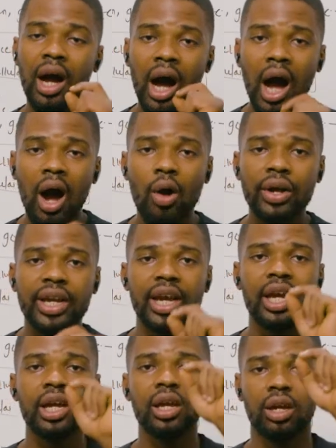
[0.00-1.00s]

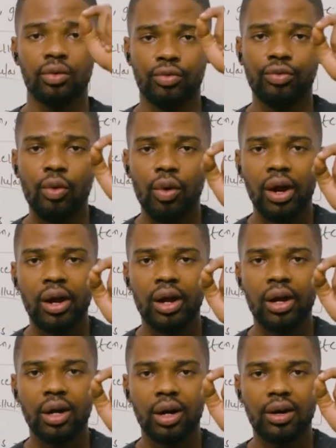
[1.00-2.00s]
Algae, fungi,
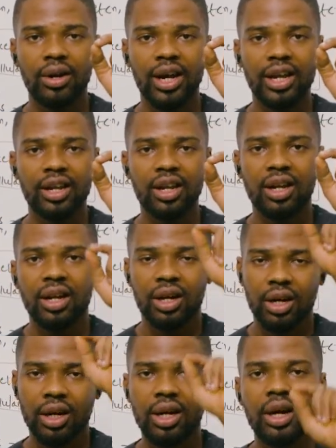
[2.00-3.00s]
all right?
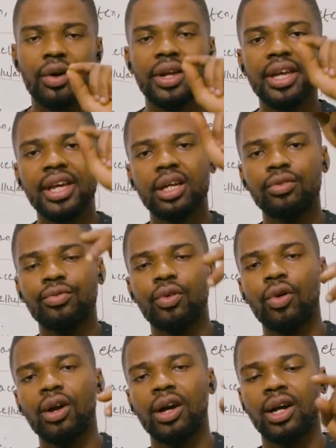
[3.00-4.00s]
And algae and
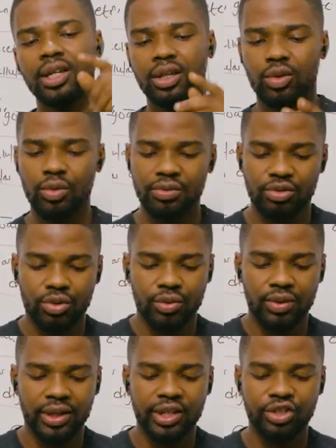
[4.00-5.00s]
fungi, they go into a
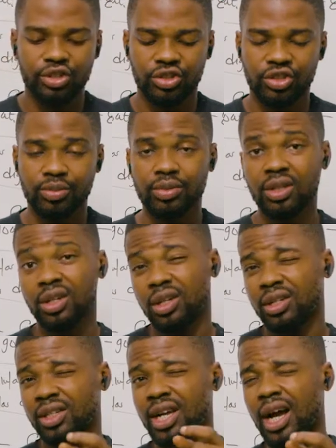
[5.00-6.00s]
relationship.
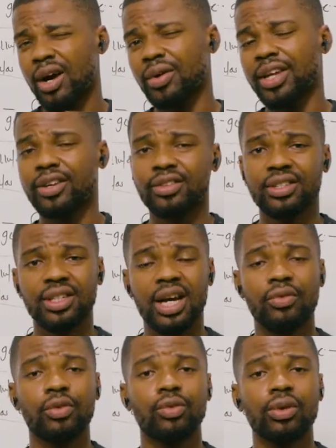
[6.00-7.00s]
The algae doesn't
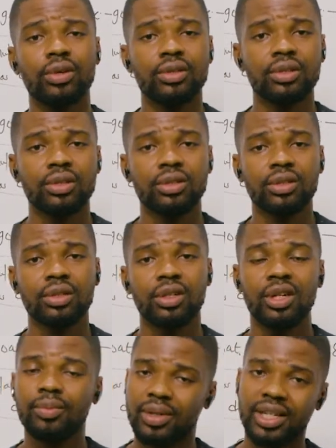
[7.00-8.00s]
have roots,
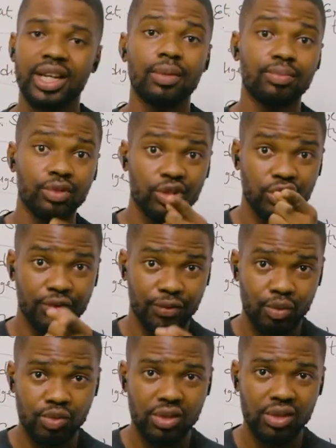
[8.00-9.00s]
but it can produce
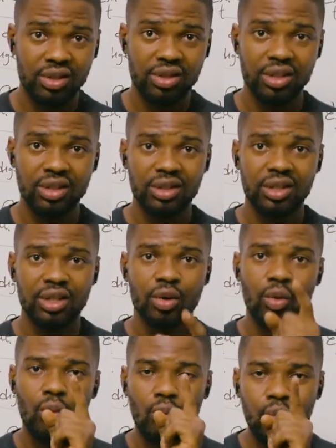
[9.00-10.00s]
food.
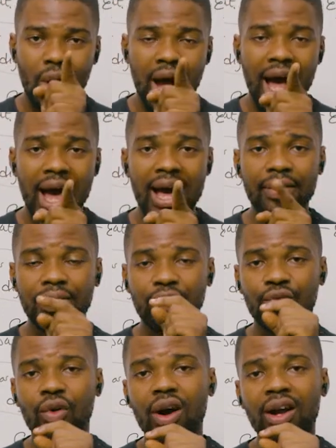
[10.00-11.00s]
While the
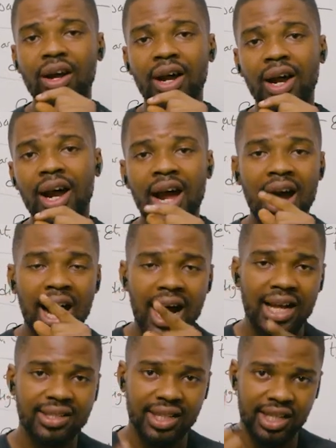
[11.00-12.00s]
fungi
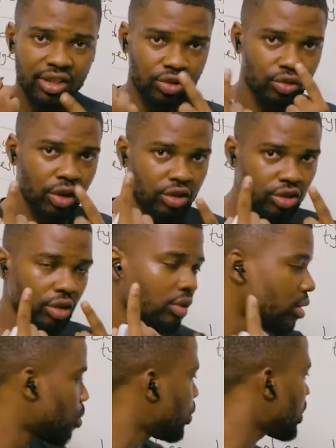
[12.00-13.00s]
has a structure,
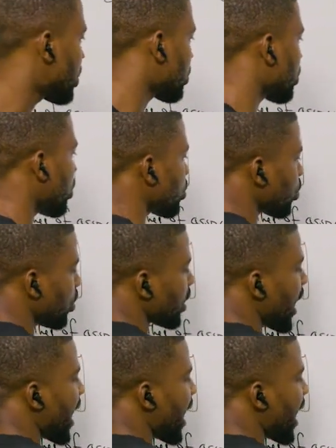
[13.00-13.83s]
which is called what?